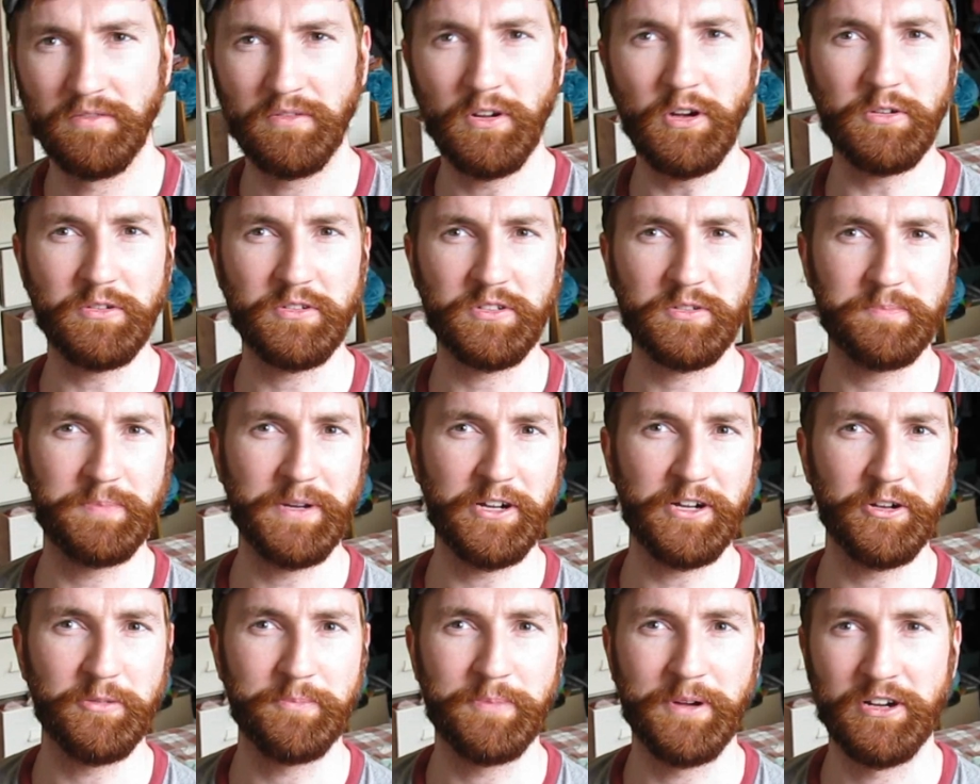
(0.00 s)
Folks,
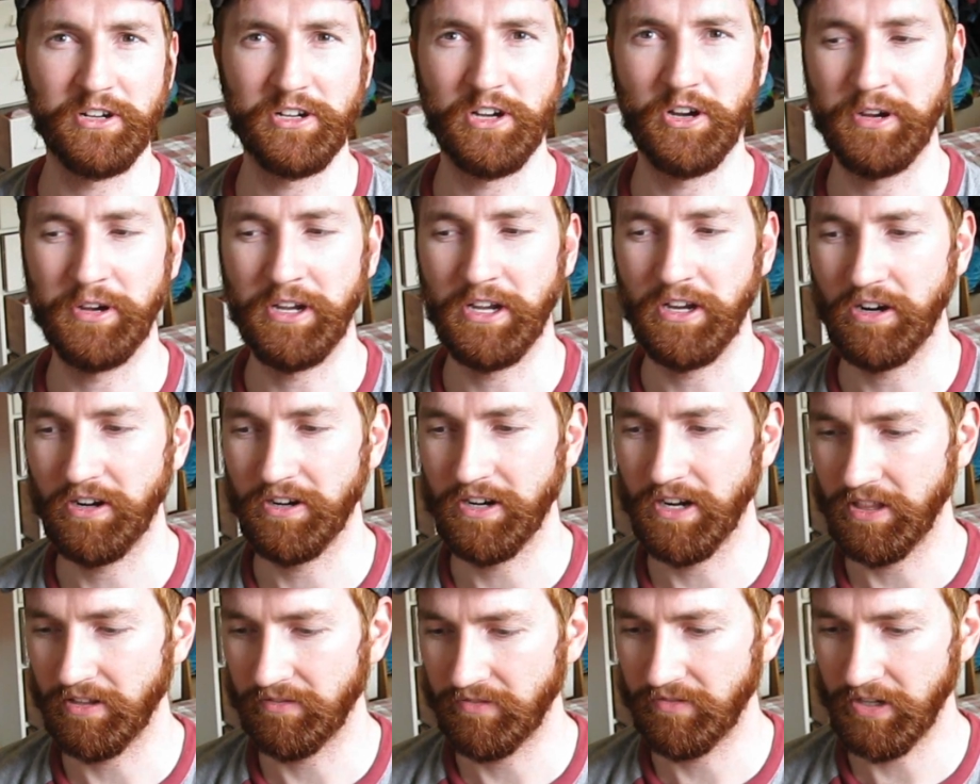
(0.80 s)
Pinko Punko here,
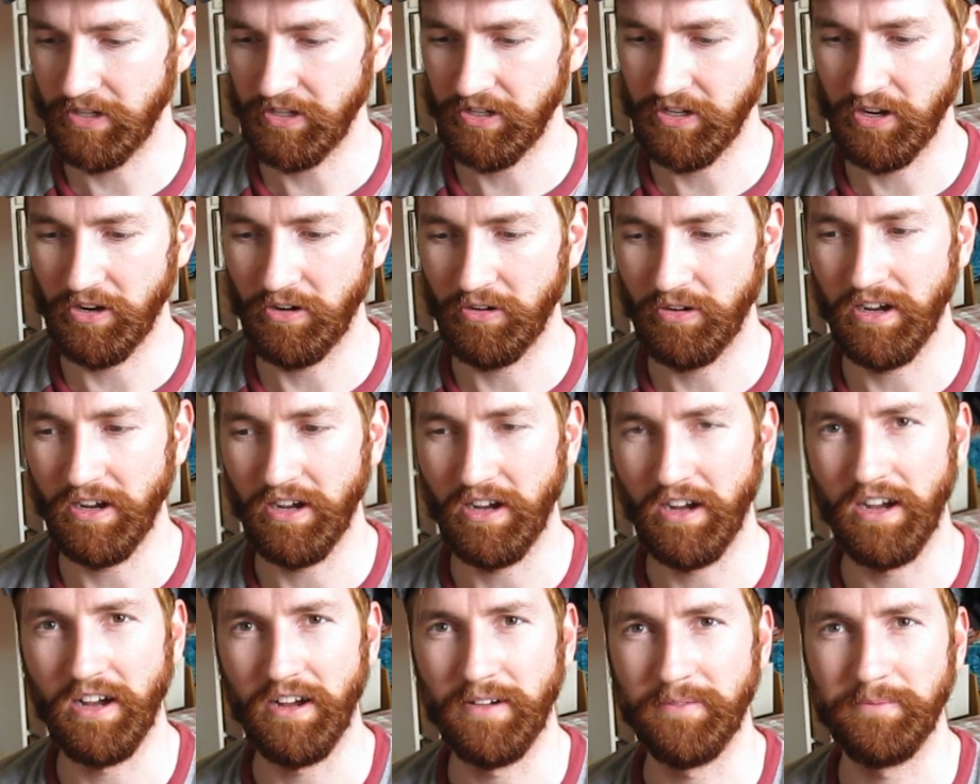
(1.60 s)
another video.
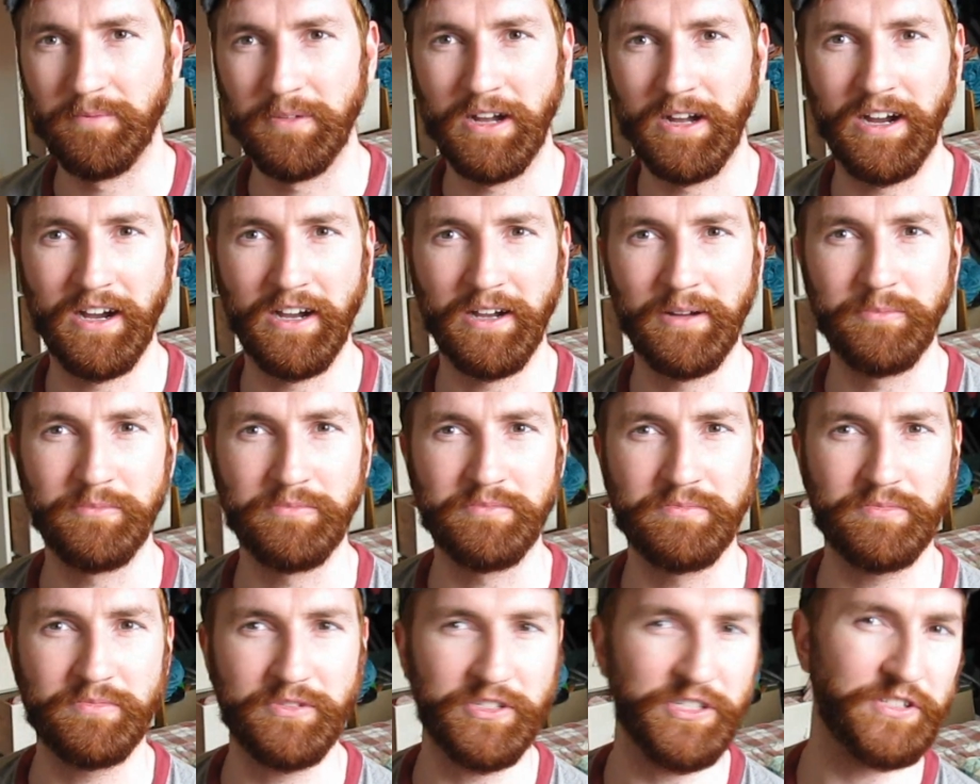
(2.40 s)

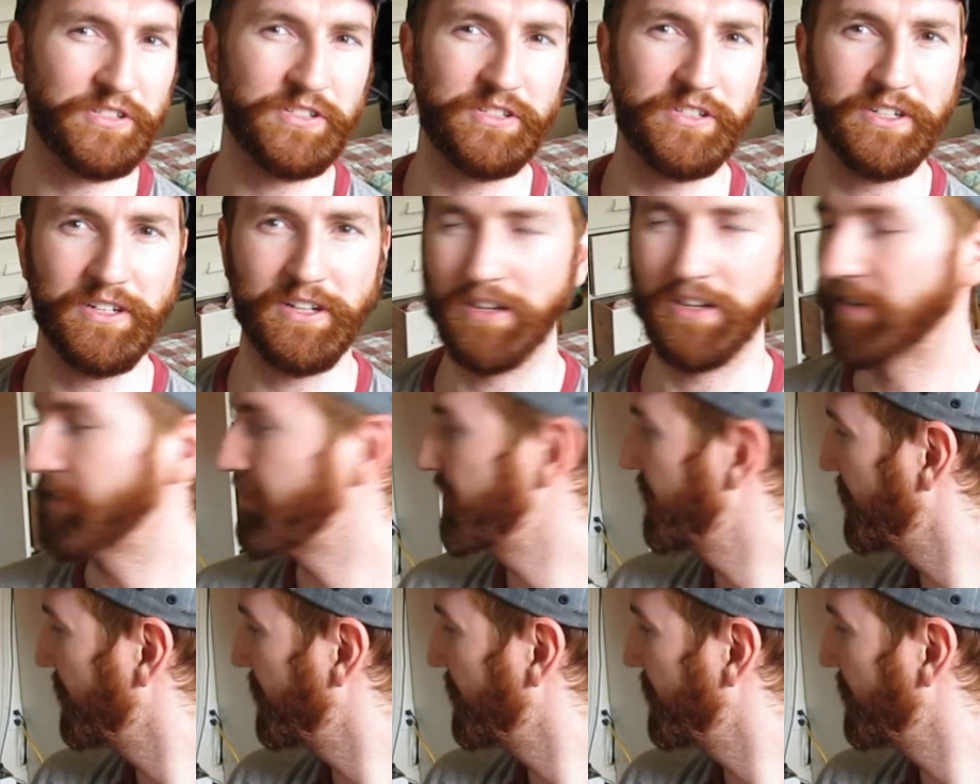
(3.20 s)
I'm just gonna